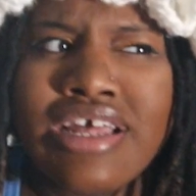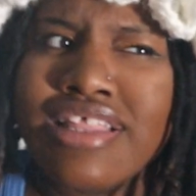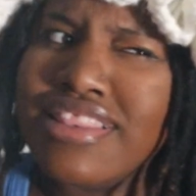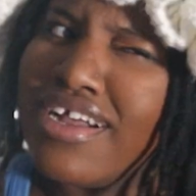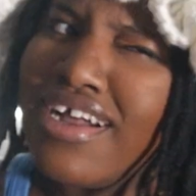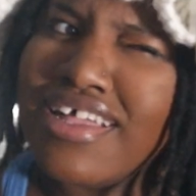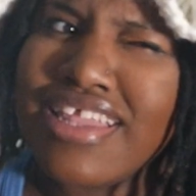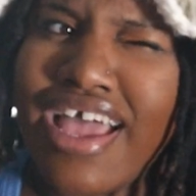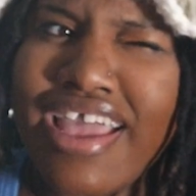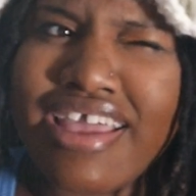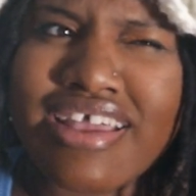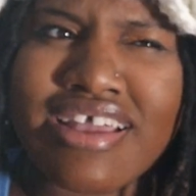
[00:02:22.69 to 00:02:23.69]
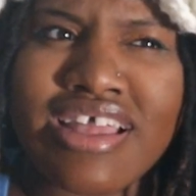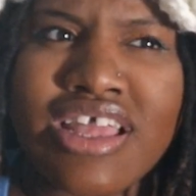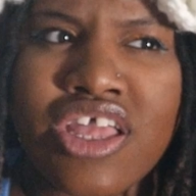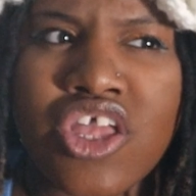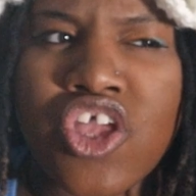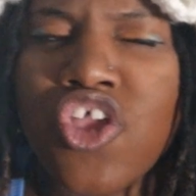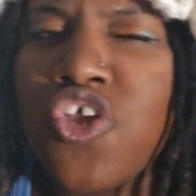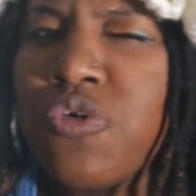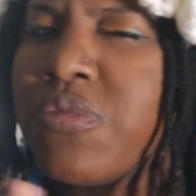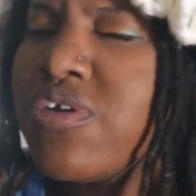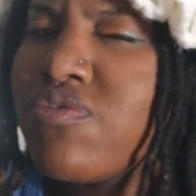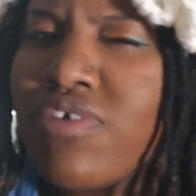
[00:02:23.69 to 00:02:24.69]
There are like
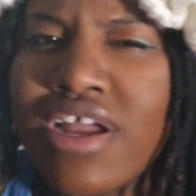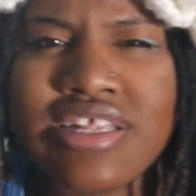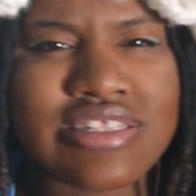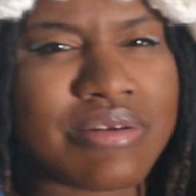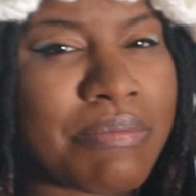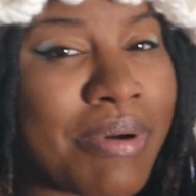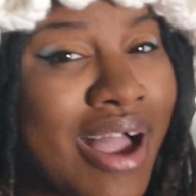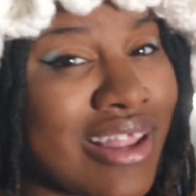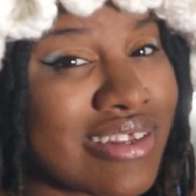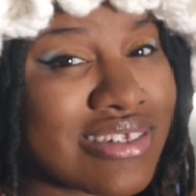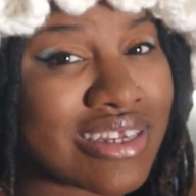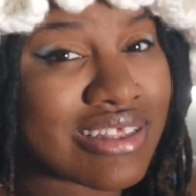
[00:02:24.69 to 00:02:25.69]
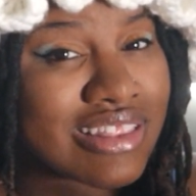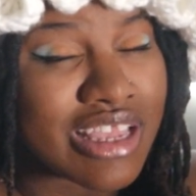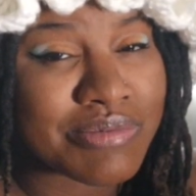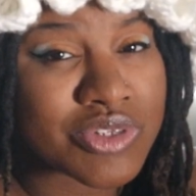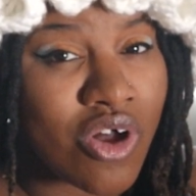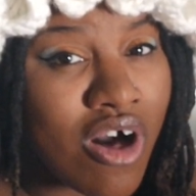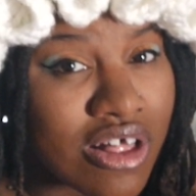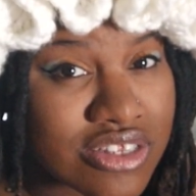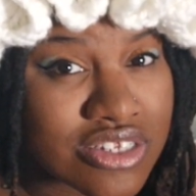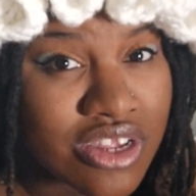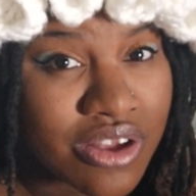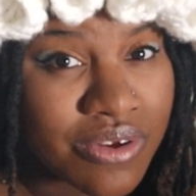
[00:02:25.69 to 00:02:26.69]
human rights and politic themes
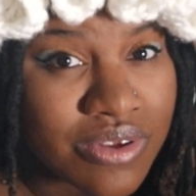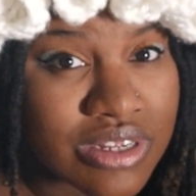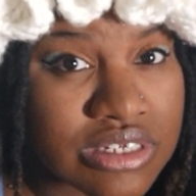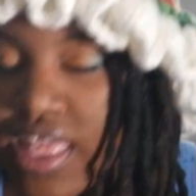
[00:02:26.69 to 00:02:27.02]
also.